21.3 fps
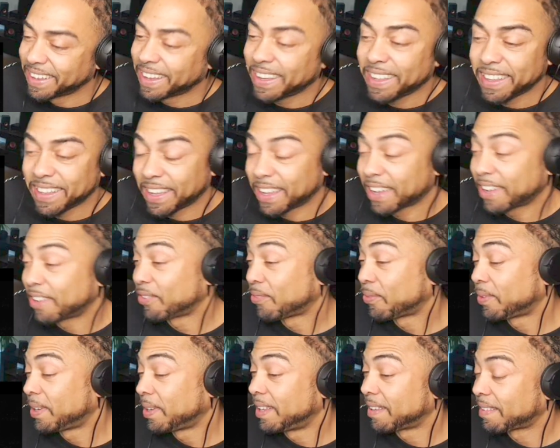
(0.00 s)
Yeah, because
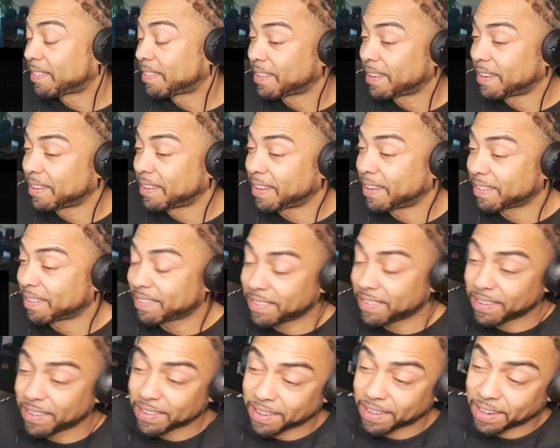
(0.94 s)
really a
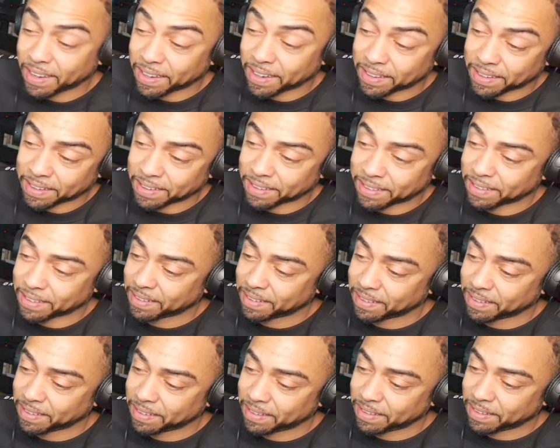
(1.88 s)
stunt guy, yeah,
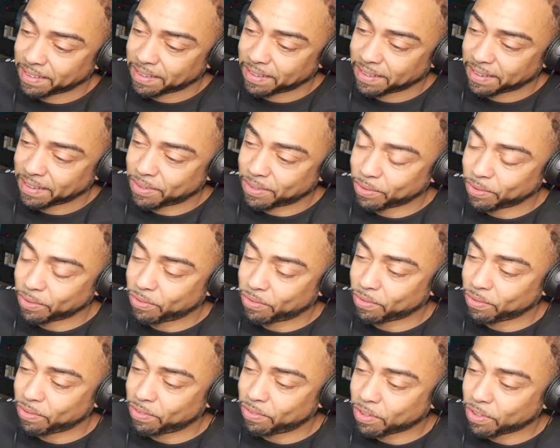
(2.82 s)
goes
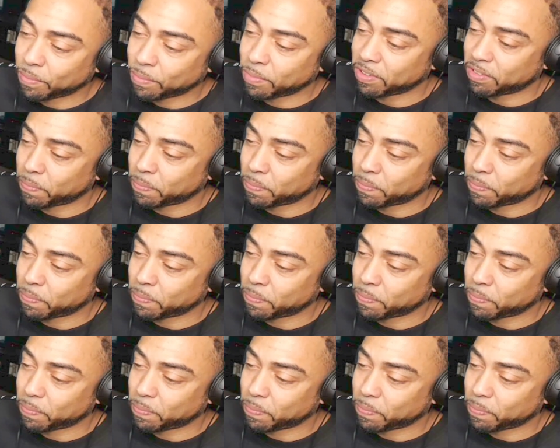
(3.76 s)
through so much